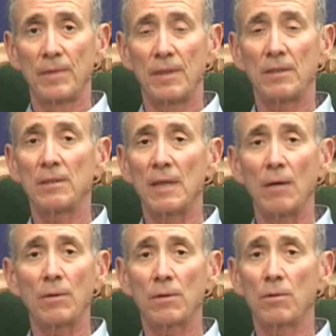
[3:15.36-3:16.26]
This is
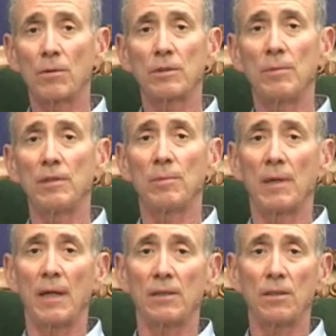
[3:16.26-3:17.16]
not what the Course means
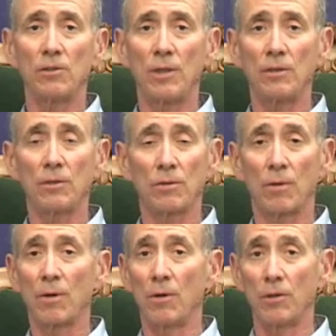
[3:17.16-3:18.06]
by asking Jesus or
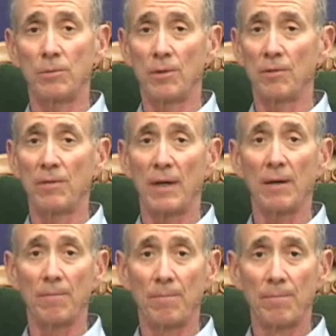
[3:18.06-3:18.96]
the Holy Spirit for
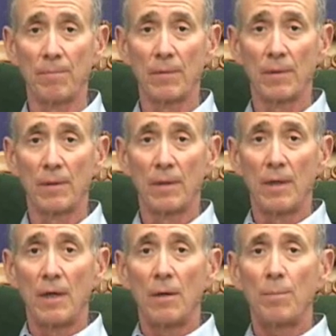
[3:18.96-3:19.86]
help.
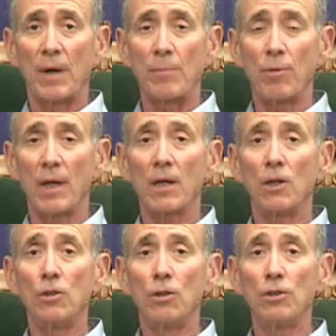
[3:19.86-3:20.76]
By bringing
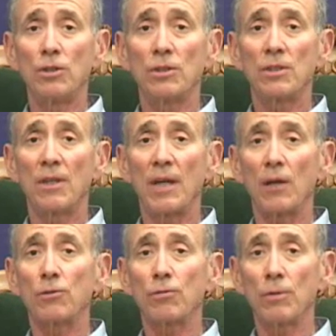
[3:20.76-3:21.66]
illusions to
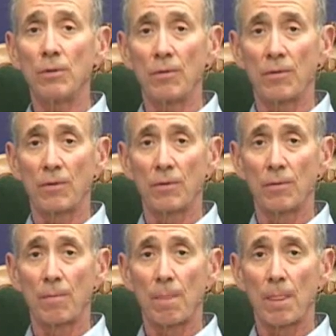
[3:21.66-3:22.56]
their truth,
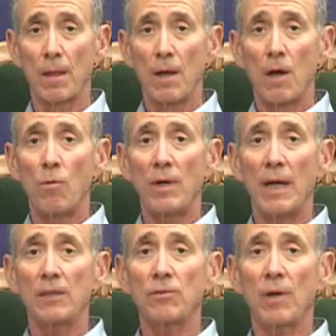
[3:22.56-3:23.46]

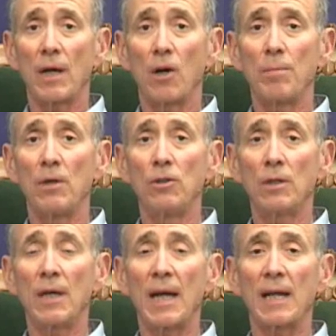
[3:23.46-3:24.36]
we ask for help in
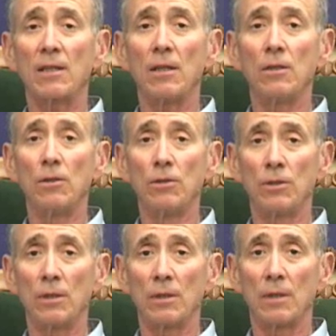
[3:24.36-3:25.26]
looking at the
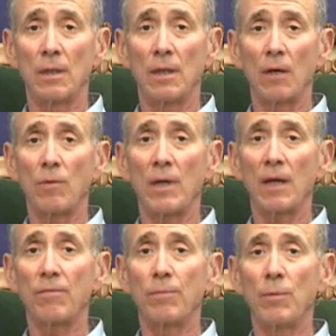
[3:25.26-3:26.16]
illusion that we
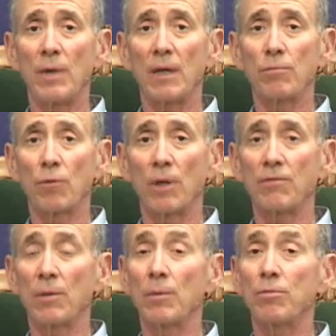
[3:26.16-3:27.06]
have brought
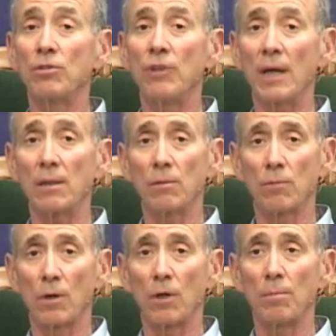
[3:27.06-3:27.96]
from the
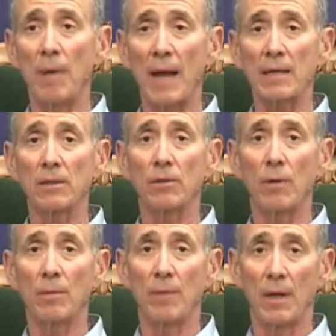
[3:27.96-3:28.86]
projected world back into
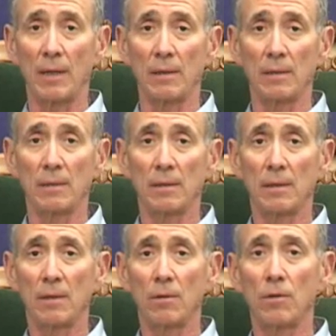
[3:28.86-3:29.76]
our mind,
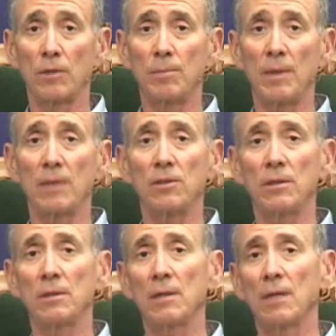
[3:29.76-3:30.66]
or the Course being, as
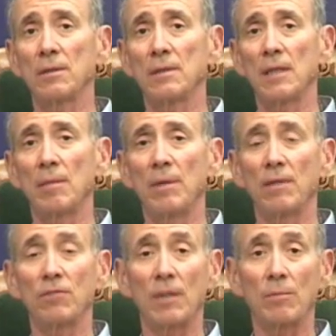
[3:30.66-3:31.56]
Jesus tells us at the
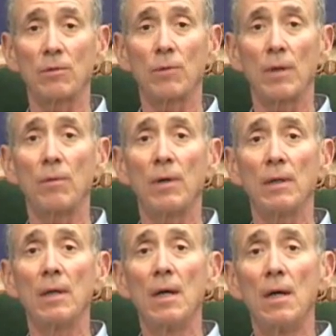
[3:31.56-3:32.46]
beginning of chapter
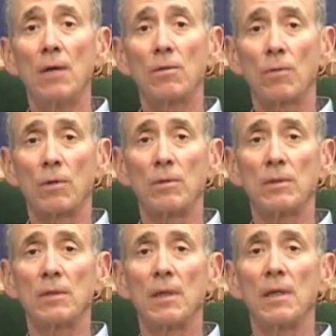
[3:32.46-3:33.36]
21, the world we
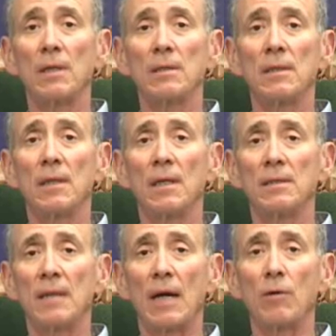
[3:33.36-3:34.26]
see is
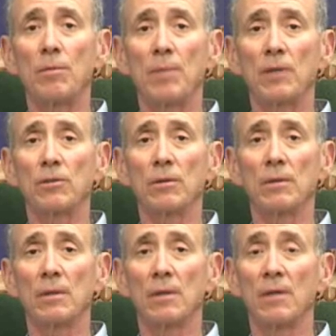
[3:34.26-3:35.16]
an outward
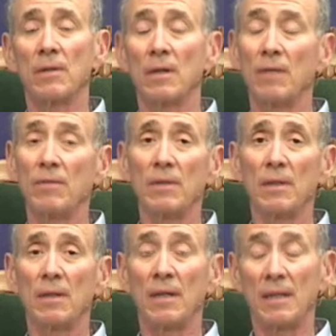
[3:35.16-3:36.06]
picture,
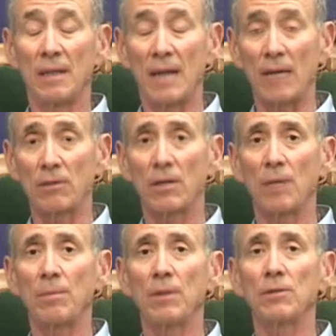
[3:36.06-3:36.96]
an
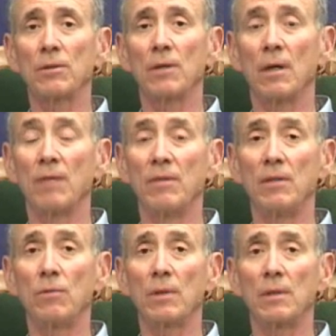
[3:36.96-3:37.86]
outside picture of an
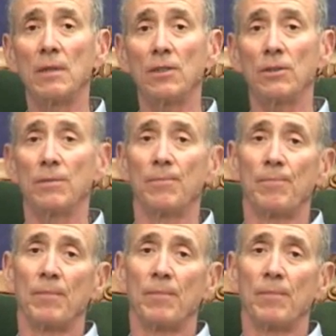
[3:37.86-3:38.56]
inward condition,